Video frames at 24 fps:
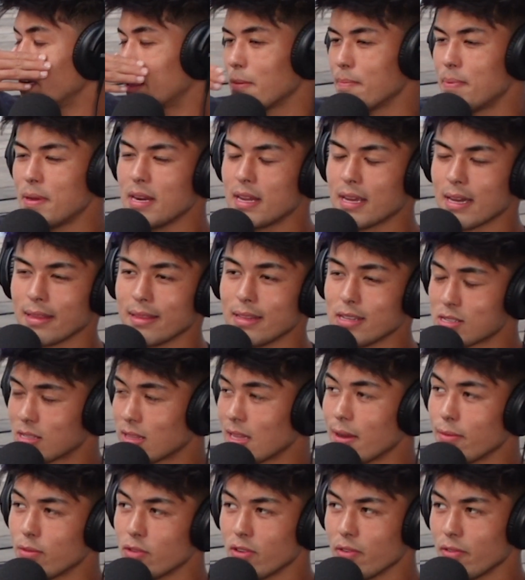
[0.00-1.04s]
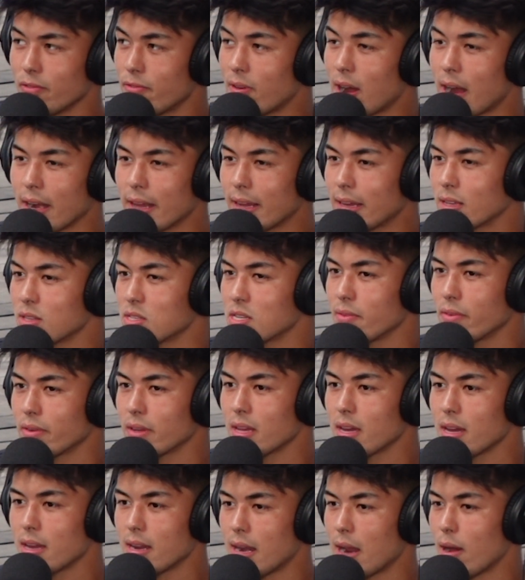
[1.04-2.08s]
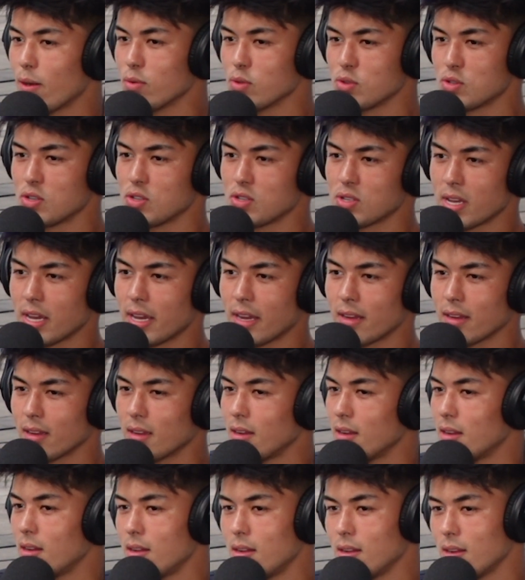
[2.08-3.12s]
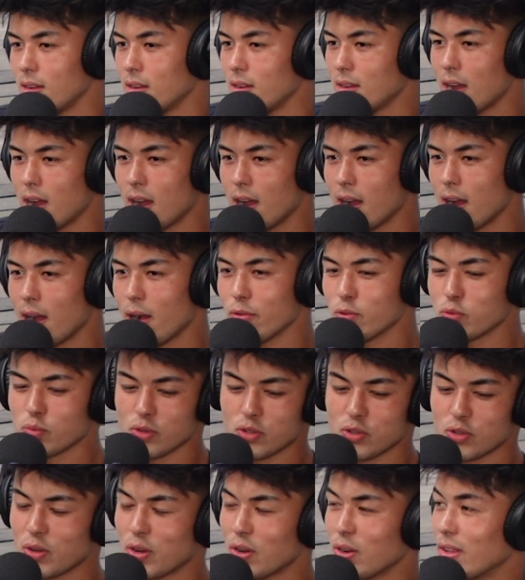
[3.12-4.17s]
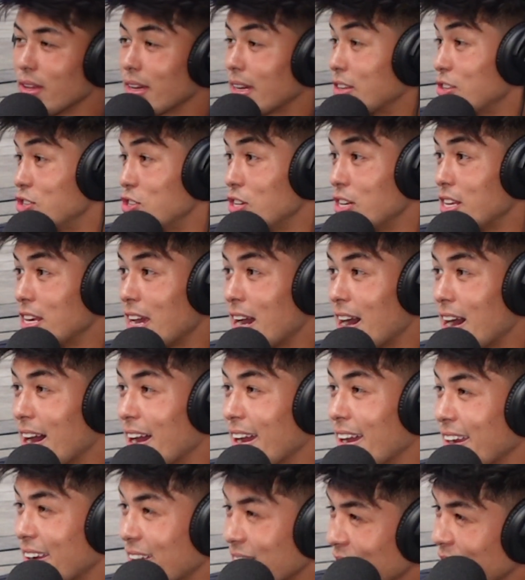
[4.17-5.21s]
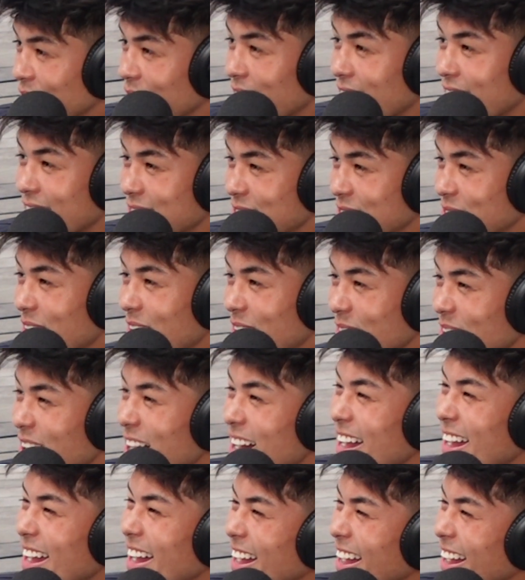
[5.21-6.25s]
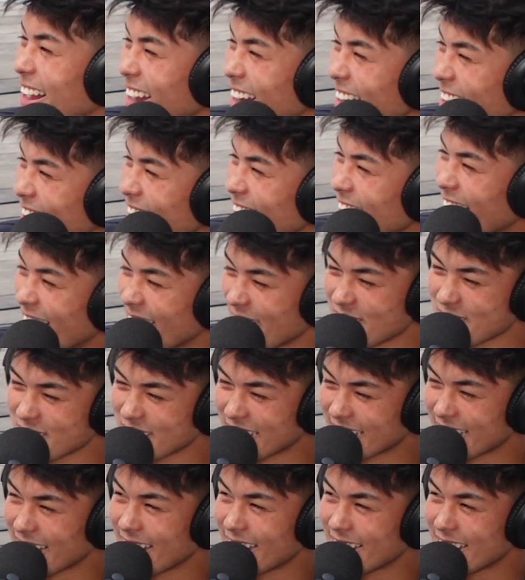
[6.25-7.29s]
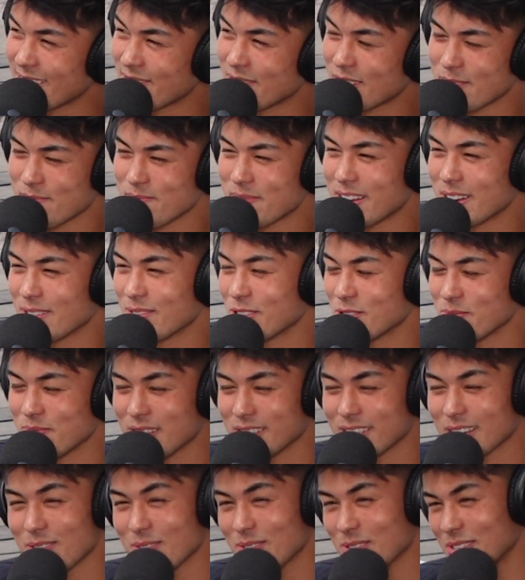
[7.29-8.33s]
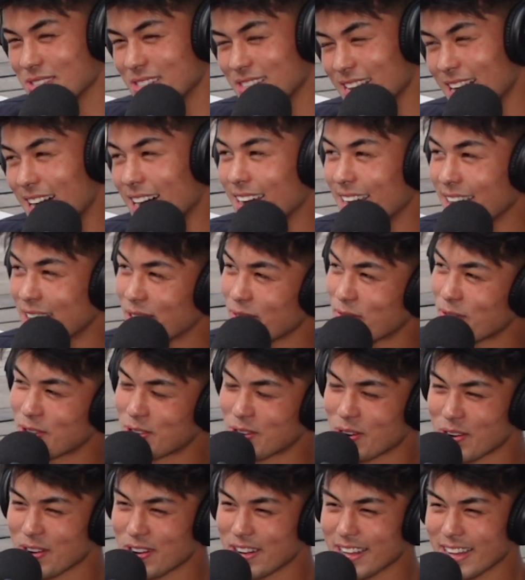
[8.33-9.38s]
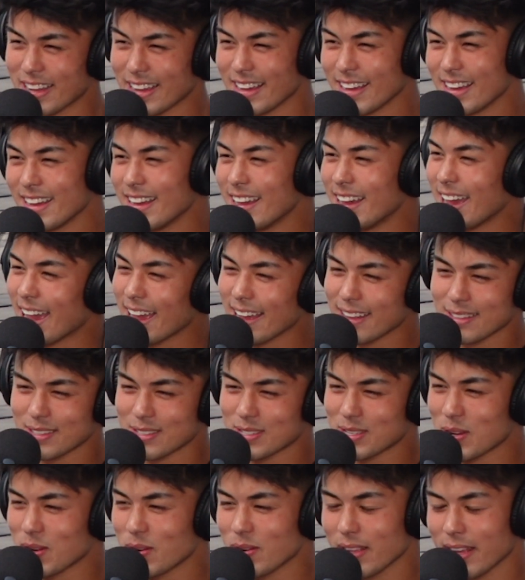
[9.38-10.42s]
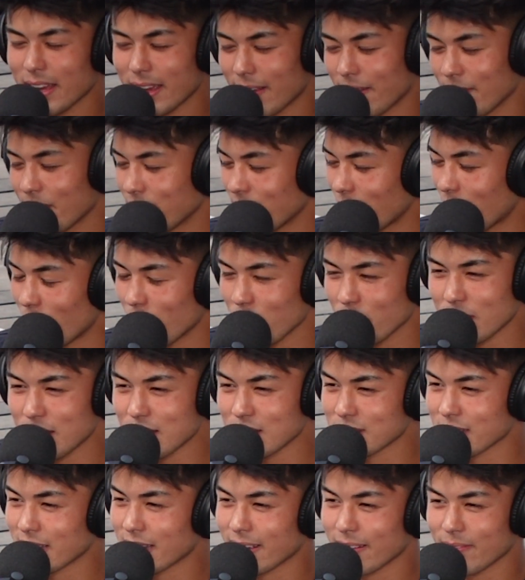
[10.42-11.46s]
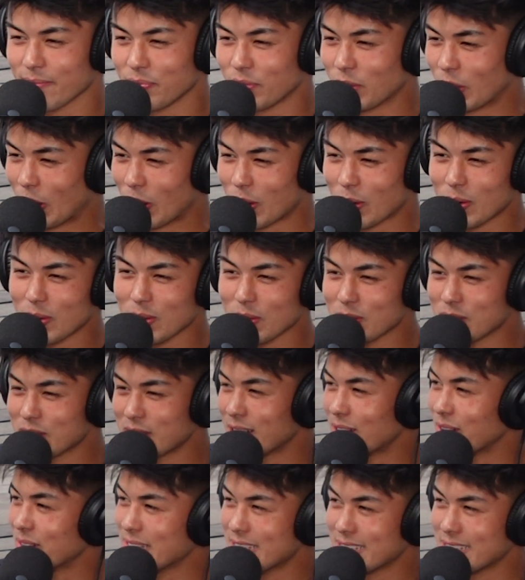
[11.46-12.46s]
be competing at this level of fighting and stuff like that, and I was just like, I was what you call like a GDI, right? So I was like goddamn independent, which means I was not in a fraternity, and so like all these like girls